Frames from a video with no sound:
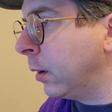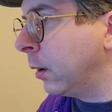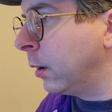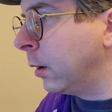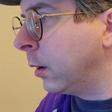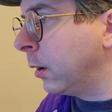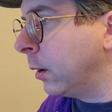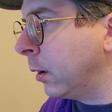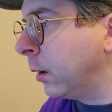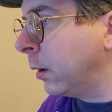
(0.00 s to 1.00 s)

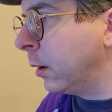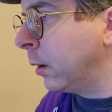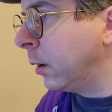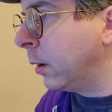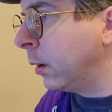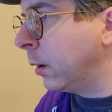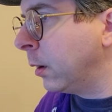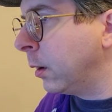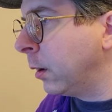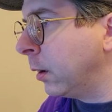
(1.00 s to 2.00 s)

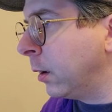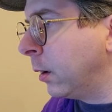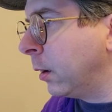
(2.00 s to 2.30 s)
Nothing is said.